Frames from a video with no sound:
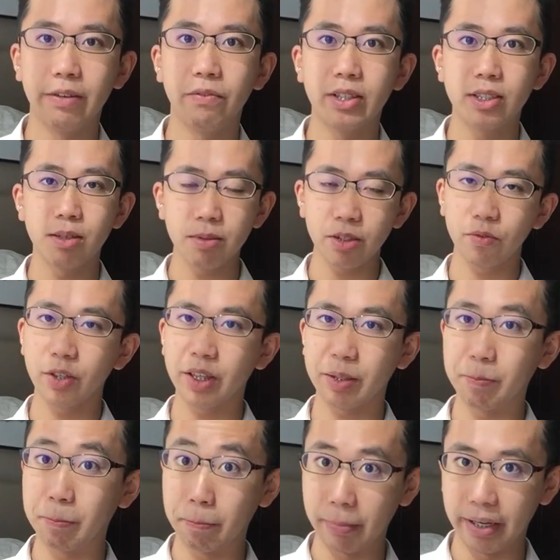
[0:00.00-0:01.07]
if it's something
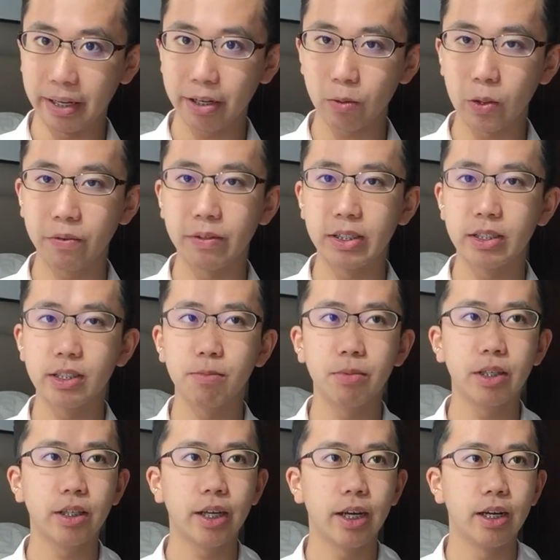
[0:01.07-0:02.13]
really big or if it's
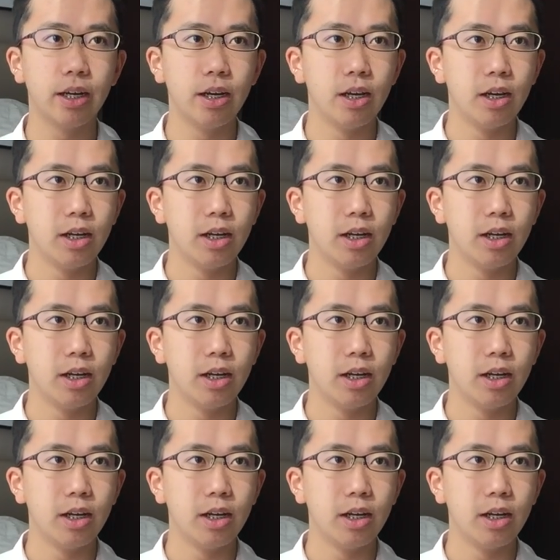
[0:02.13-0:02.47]
something that